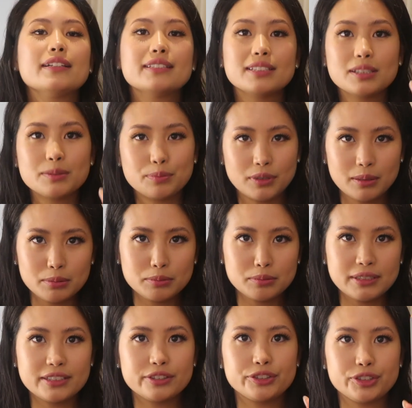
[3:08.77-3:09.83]
This is
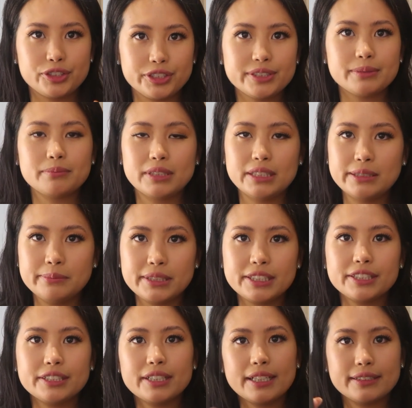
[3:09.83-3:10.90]
probably the
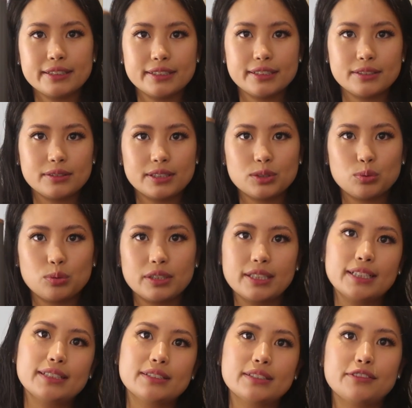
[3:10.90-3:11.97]
30mm, and this one
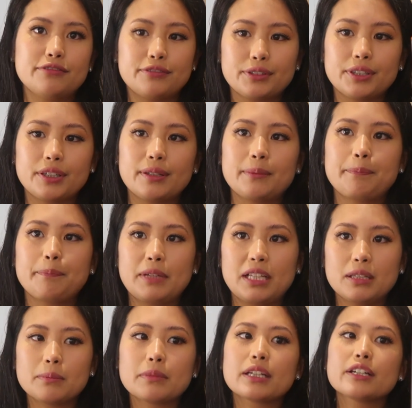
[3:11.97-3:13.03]
is the
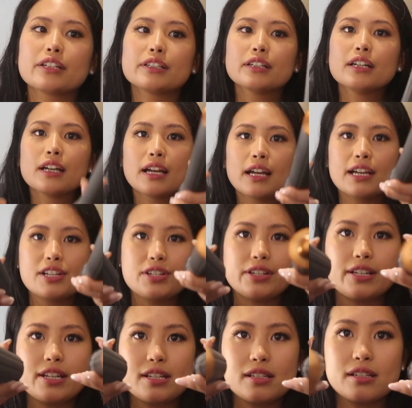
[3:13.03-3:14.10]
40mm. As you
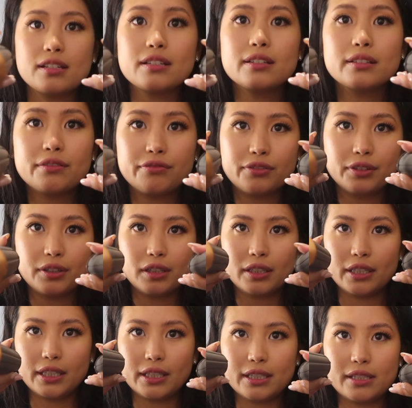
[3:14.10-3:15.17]
can see, the
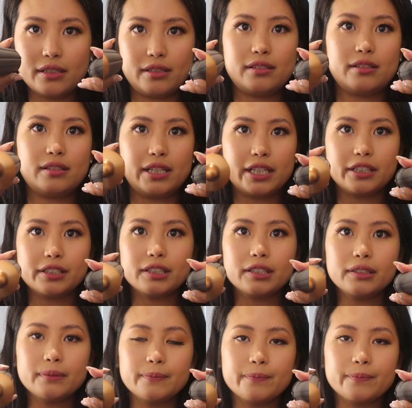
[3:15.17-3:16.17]
40 is thicker.